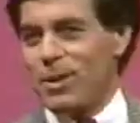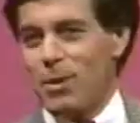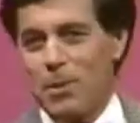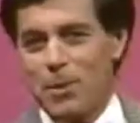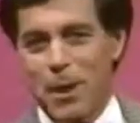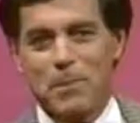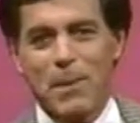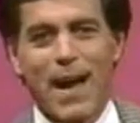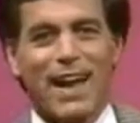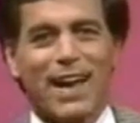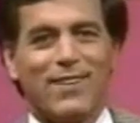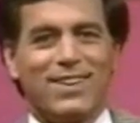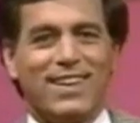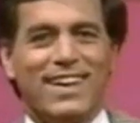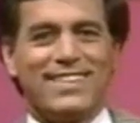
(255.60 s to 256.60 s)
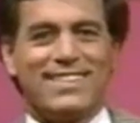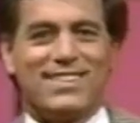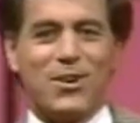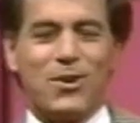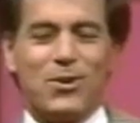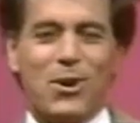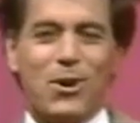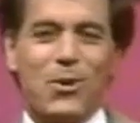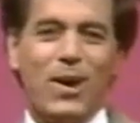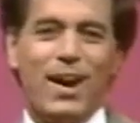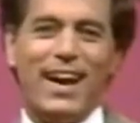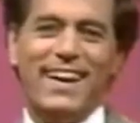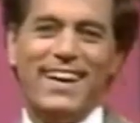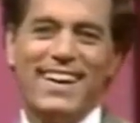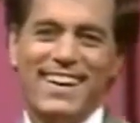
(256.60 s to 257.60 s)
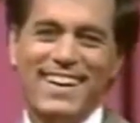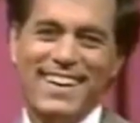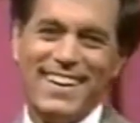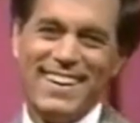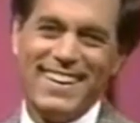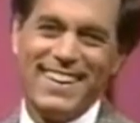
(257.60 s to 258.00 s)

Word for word: We'll be right back after this. Don't go away.